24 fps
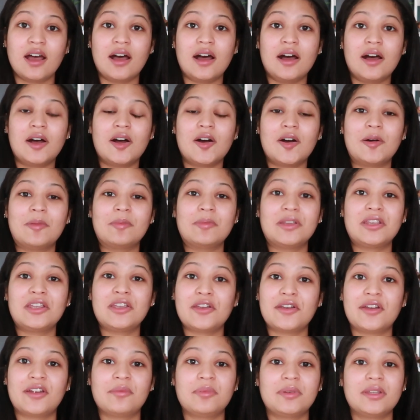um,
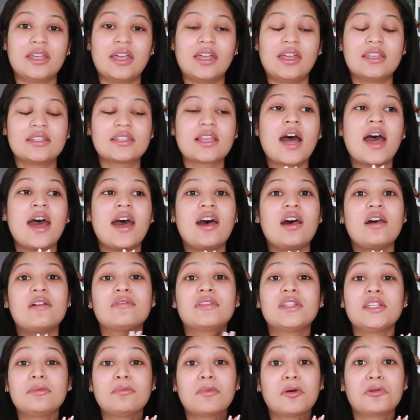here because I
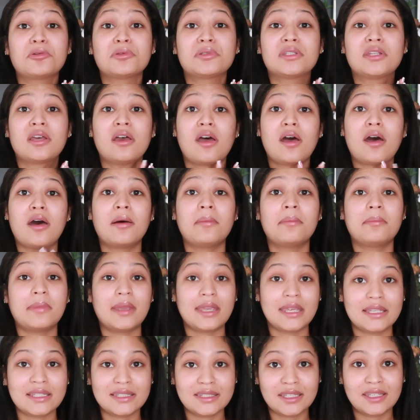have the most
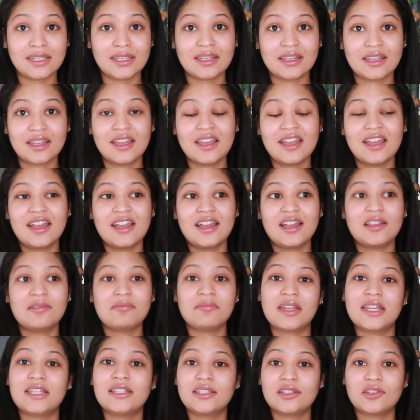amazing
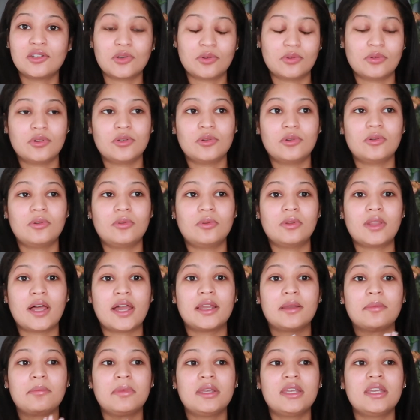amazing crew
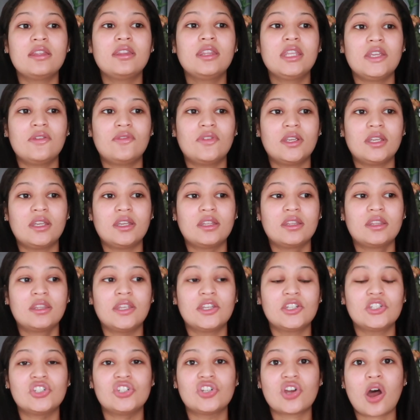like me leaving
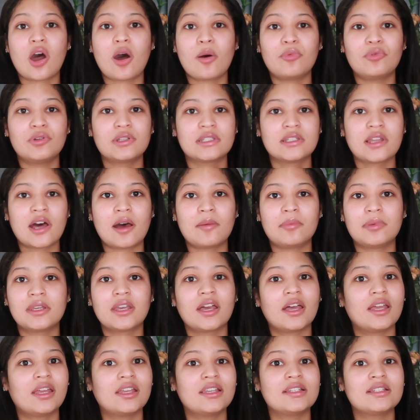this job was not
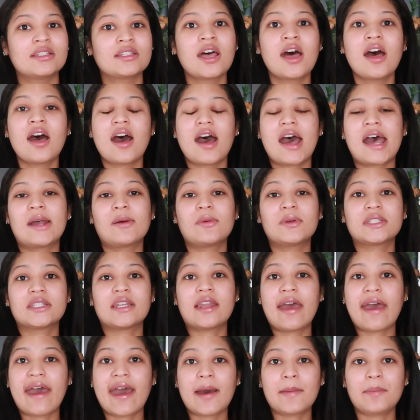because I
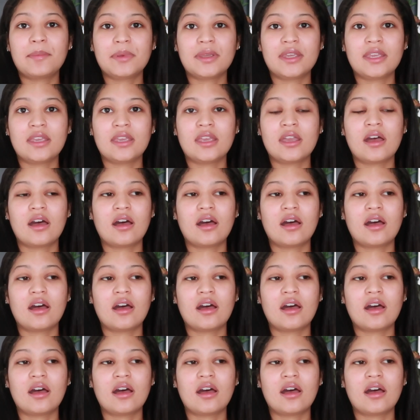wasn't happy